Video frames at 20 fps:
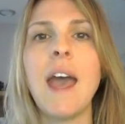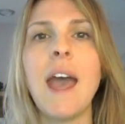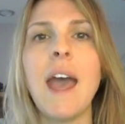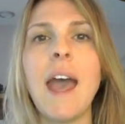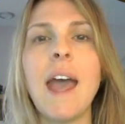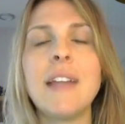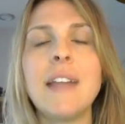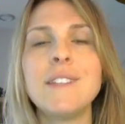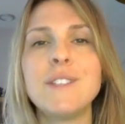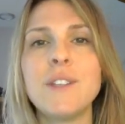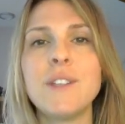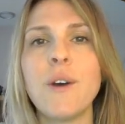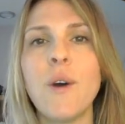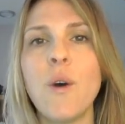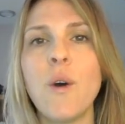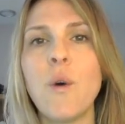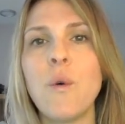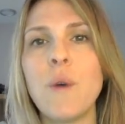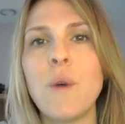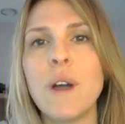And
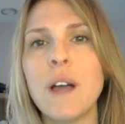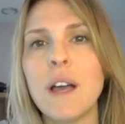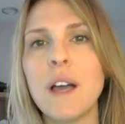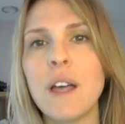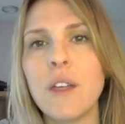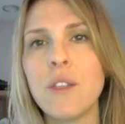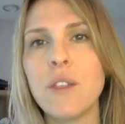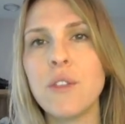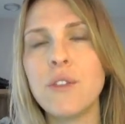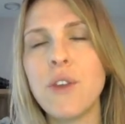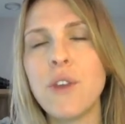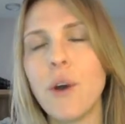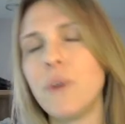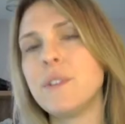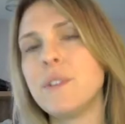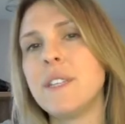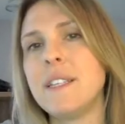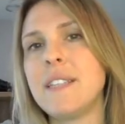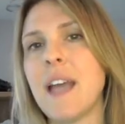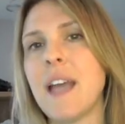so
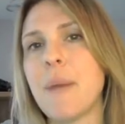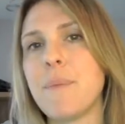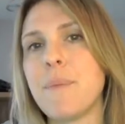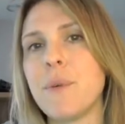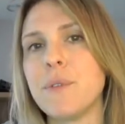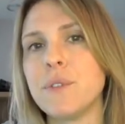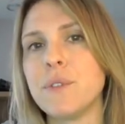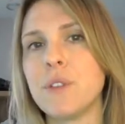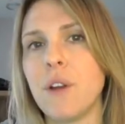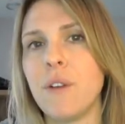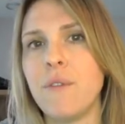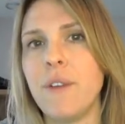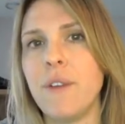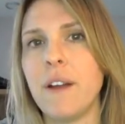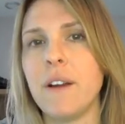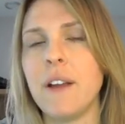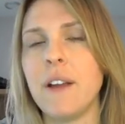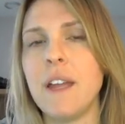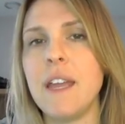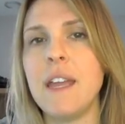those examples are
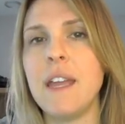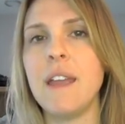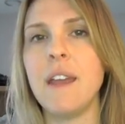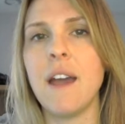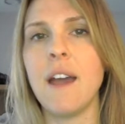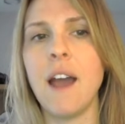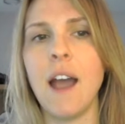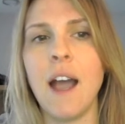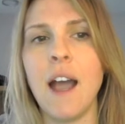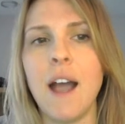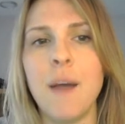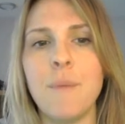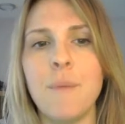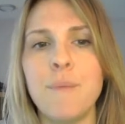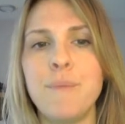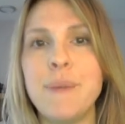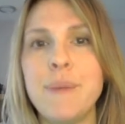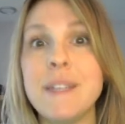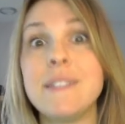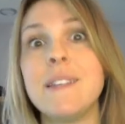very
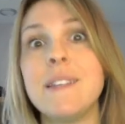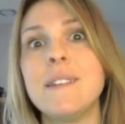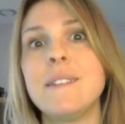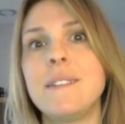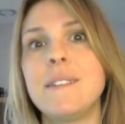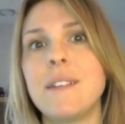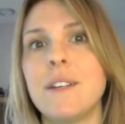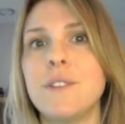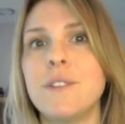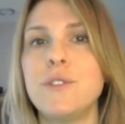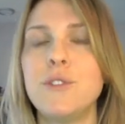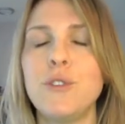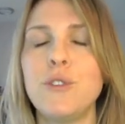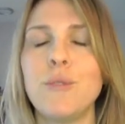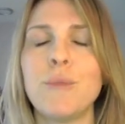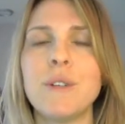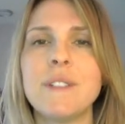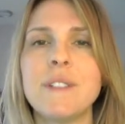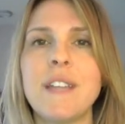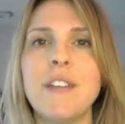business to
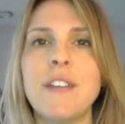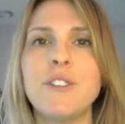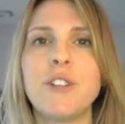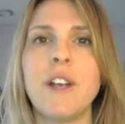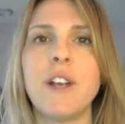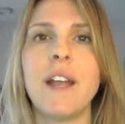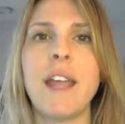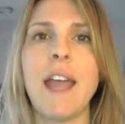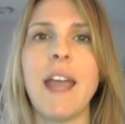consumer centric.